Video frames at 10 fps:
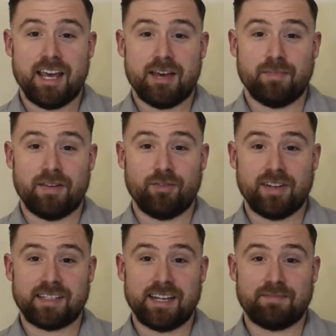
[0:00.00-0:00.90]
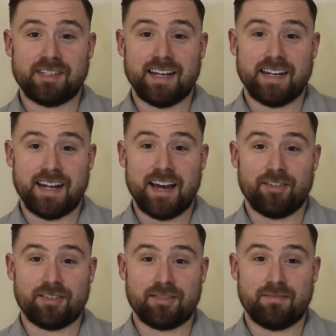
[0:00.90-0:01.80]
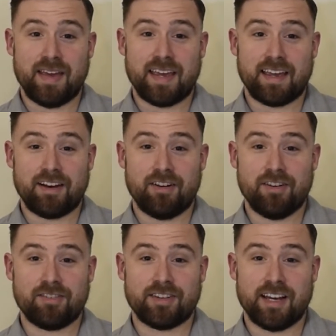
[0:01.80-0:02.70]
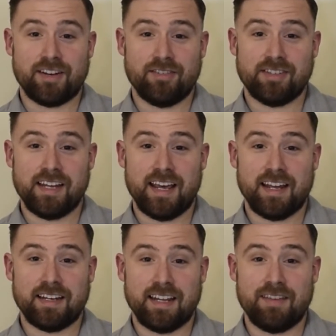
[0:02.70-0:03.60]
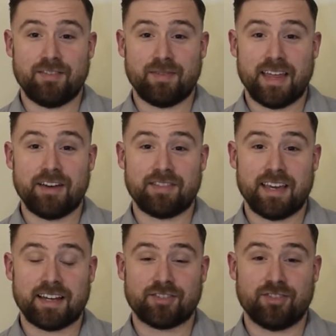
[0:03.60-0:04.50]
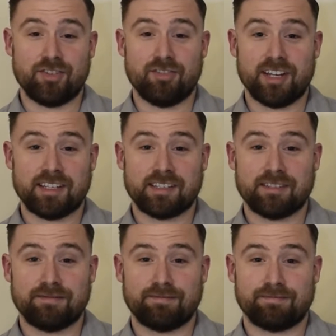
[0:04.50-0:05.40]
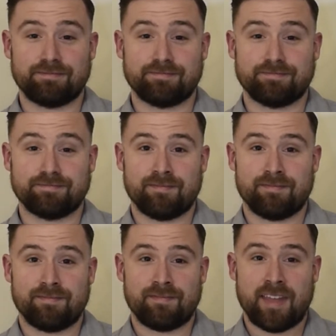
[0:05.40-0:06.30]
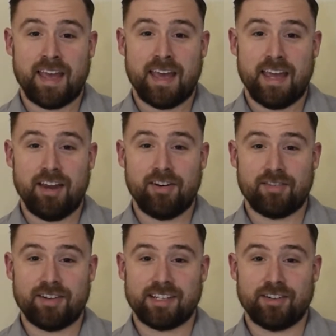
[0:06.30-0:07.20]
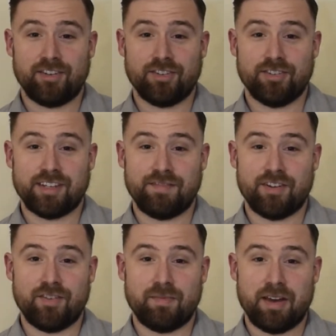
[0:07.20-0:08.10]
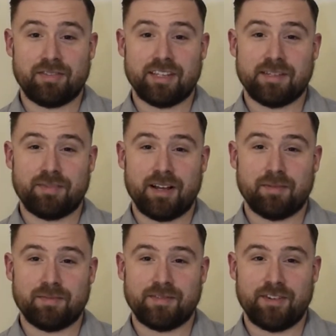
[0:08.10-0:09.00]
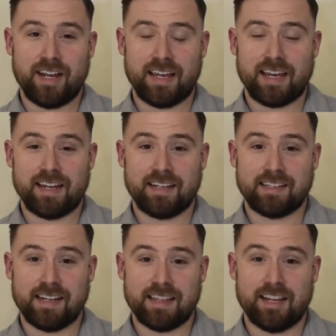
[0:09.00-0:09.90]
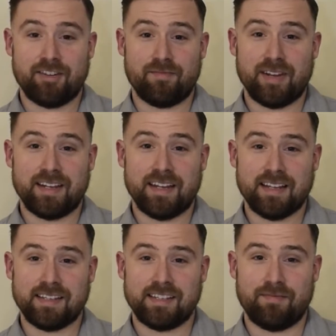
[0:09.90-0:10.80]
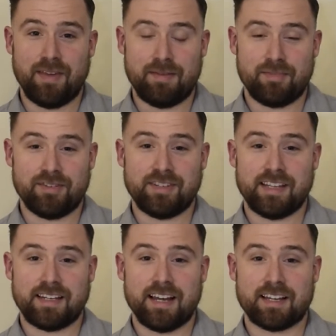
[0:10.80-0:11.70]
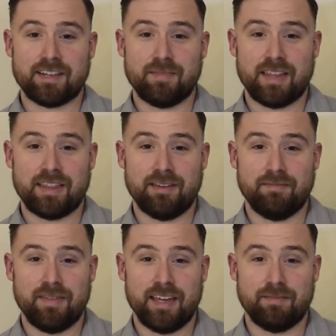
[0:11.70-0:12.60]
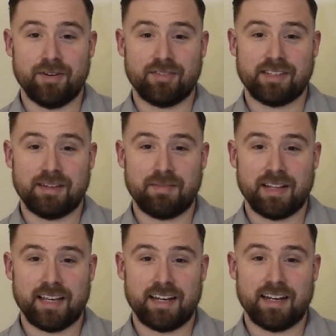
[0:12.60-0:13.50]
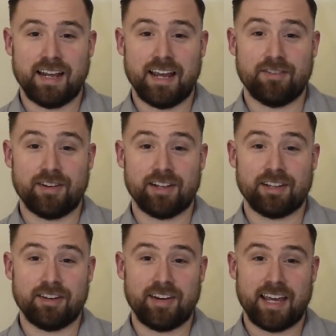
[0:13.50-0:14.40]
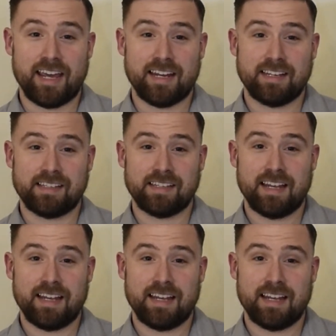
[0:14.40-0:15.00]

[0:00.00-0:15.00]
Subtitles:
My voice dips in and out, making it harder to understand even without the extra noise. Hearing researchers have known about these problems for decades, and there have been dozens of papers that document them in both simulated and real hearing aids.